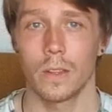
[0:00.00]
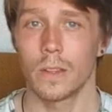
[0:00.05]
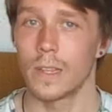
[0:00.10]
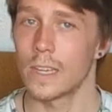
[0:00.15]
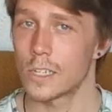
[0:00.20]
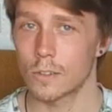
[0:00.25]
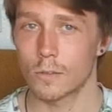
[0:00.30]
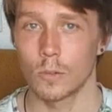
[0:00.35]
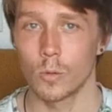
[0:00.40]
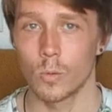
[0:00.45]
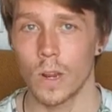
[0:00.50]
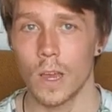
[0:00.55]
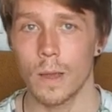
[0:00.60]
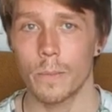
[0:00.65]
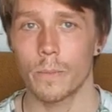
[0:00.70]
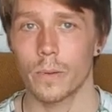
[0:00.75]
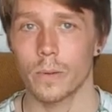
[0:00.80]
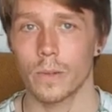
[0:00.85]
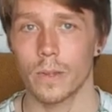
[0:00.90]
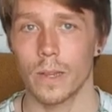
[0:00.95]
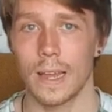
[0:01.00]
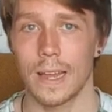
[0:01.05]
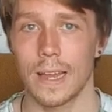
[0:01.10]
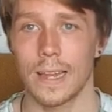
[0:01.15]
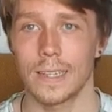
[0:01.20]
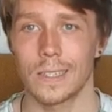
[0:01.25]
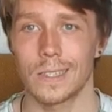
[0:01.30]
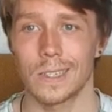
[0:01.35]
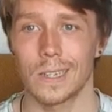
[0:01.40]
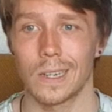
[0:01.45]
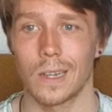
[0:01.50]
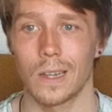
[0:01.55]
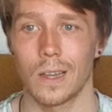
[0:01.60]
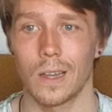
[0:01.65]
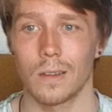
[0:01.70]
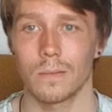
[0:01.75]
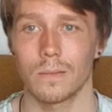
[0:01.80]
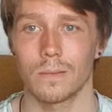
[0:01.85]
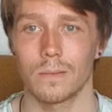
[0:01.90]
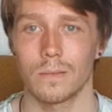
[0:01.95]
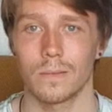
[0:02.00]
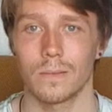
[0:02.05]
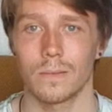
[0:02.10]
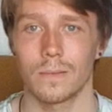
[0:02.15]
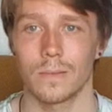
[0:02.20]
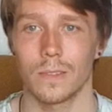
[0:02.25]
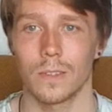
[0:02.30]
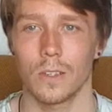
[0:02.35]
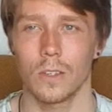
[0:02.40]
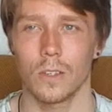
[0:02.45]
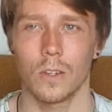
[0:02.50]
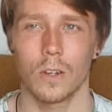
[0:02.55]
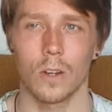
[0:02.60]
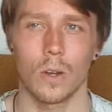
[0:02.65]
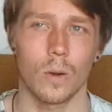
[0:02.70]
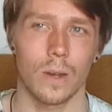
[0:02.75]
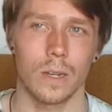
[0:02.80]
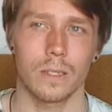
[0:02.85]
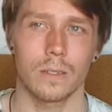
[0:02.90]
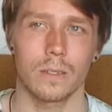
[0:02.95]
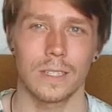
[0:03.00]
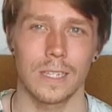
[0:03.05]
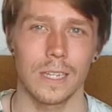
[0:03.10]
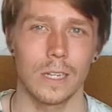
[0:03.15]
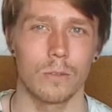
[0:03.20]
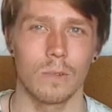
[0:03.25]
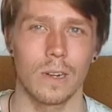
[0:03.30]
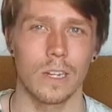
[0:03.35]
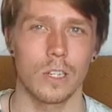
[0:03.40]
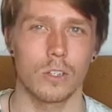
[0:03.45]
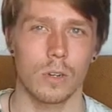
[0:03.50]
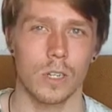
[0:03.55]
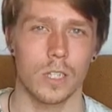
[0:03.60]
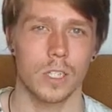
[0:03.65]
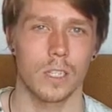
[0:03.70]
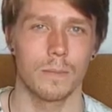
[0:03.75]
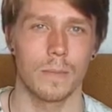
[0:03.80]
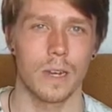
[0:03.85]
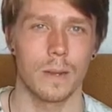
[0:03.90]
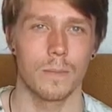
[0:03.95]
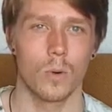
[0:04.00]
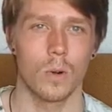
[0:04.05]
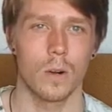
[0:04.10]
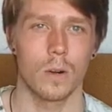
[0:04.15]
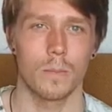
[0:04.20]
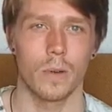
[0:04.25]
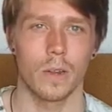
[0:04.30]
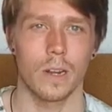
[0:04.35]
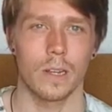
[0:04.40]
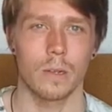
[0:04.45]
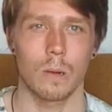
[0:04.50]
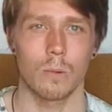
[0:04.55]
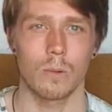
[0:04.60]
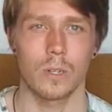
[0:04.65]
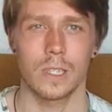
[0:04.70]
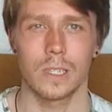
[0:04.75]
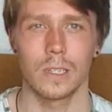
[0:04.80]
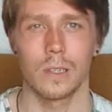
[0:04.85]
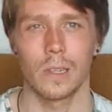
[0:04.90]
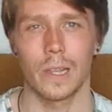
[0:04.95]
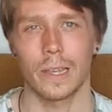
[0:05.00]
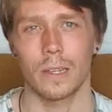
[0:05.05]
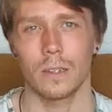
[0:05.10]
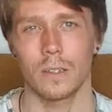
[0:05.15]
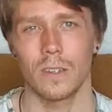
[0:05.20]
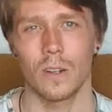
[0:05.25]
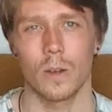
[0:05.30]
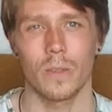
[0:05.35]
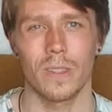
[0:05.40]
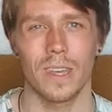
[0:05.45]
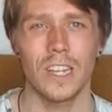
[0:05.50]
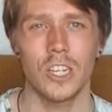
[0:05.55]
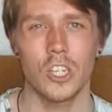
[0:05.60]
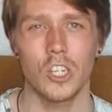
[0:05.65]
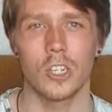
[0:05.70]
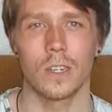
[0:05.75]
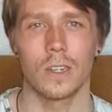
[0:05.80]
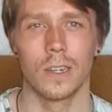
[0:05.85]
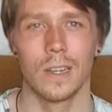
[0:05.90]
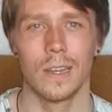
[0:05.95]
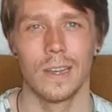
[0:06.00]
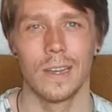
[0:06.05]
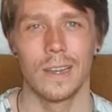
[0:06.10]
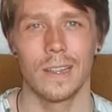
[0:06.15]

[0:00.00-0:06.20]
They screwed up and I didn't really trust them anymore, but I was still they should